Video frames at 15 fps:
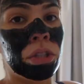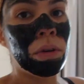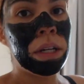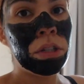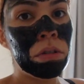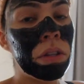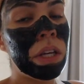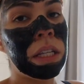So
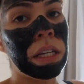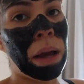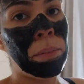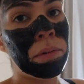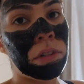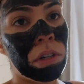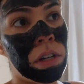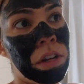I do think
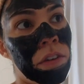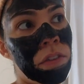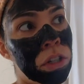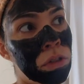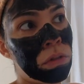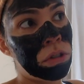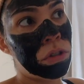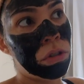diapers are
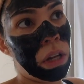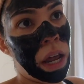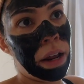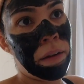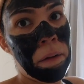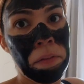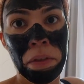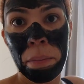individual to
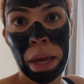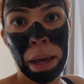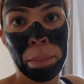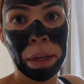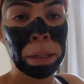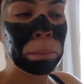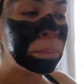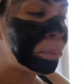like the
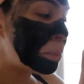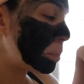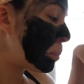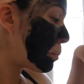baby,